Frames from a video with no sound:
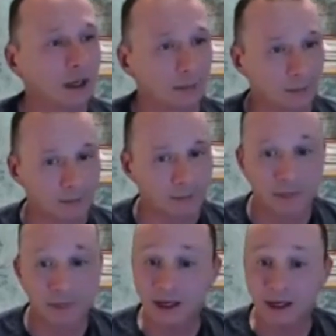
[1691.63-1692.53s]

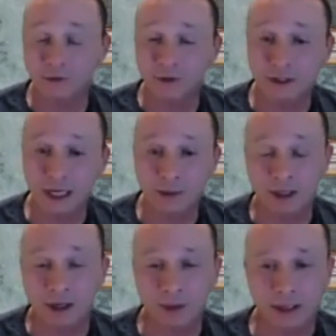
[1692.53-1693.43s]
So thank you
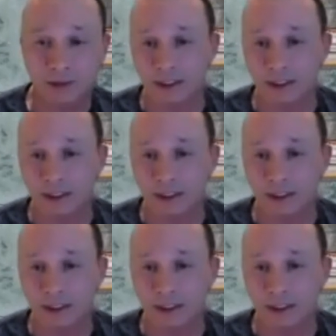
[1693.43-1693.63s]
for your time.